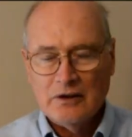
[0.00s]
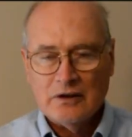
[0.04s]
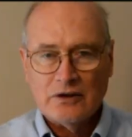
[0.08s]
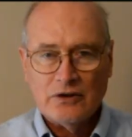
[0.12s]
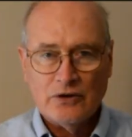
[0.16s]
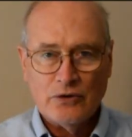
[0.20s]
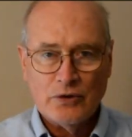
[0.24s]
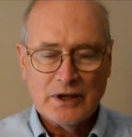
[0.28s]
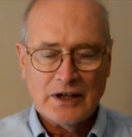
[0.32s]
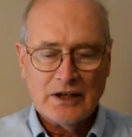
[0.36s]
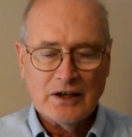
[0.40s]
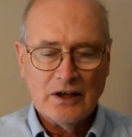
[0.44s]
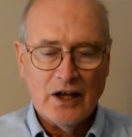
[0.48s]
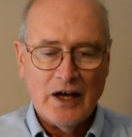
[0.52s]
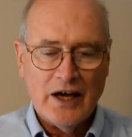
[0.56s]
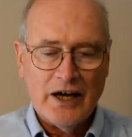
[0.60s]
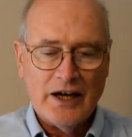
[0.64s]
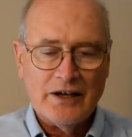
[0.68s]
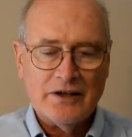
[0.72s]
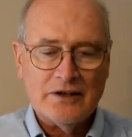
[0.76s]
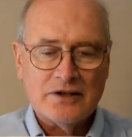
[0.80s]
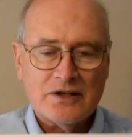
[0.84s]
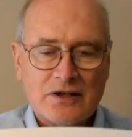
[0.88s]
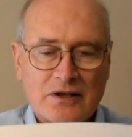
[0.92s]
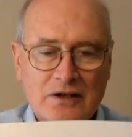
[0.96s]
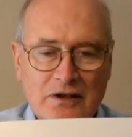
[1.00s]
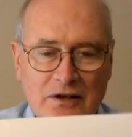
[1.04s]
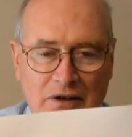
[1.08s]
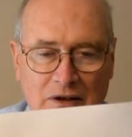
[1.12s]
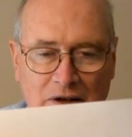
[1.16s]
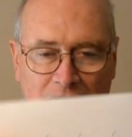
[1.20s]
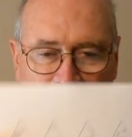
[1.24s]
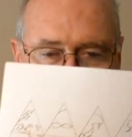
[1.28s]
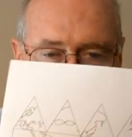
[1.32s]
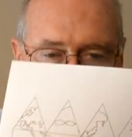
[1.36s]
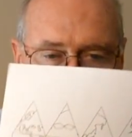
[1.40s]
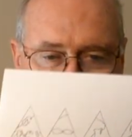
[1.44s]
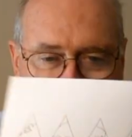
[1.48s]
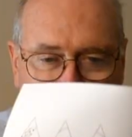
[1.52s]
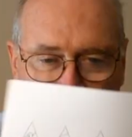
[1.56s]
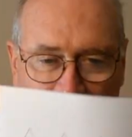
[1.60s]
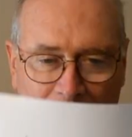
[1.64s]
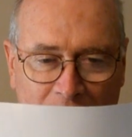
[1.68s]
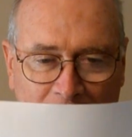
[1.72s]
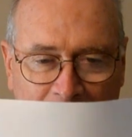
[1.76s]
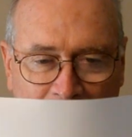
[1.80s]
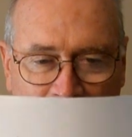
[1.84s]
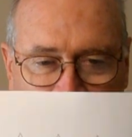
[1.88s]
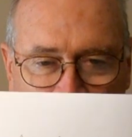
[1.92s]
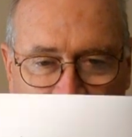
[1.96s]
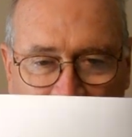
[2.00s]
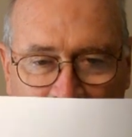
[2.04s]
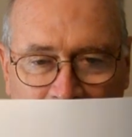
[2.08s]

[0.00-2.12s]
grid lines, and